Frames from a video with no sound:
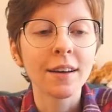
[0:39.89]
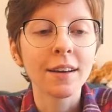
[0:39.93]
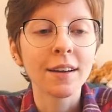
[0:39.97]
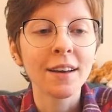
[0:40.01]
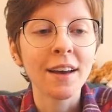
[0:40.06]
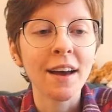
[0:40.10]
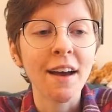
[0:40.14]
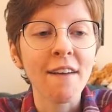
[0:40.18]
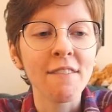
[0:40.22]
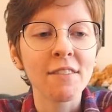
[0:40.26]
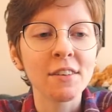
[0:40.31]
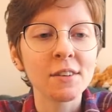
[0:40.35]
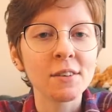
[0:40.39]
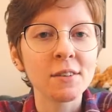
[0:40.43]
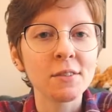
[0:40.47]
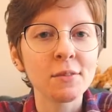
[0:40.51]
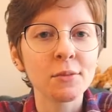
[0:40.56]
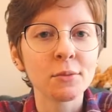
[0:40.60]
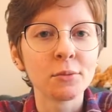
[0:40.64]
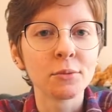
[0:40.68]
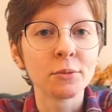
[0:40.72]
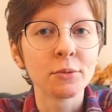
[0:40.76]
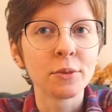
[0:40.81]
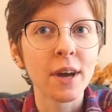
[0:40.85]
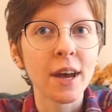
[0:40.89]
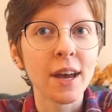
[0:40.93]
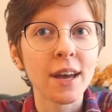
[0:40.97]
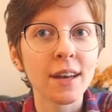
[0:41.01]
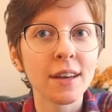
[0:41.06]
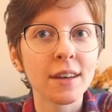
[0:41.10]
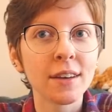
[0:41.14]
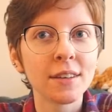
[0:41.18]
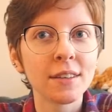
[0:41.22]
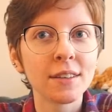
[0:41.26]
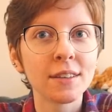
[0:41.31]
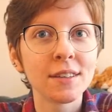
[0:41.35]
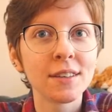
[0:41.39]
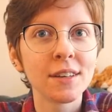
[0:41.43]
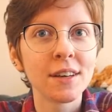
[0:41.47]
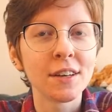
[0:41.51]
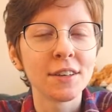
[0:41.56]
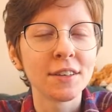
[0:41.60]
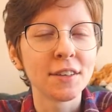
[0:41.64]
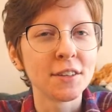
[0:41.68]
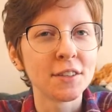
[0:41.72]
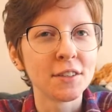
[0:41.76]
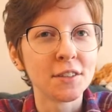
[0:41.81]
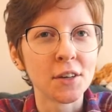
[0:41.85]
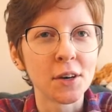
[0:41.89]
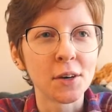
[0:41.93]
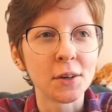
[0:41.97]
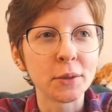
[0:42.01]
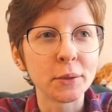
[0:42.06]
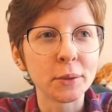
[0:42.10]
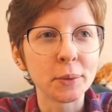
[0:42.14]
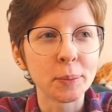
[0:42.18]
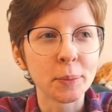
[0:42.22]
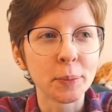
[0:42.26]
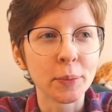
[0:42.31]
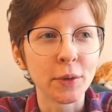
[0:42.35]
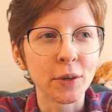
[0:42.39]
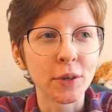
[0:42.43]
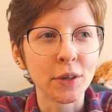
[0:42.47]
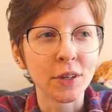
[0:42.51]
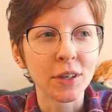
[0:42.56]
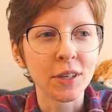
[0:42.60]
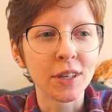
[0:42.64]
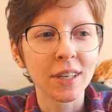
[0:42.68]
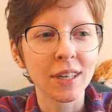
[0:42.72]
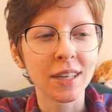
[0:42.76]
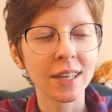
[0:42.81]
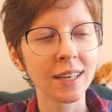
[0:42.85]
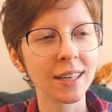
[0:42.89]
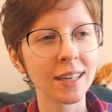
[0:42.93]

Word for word: haven't read an adult book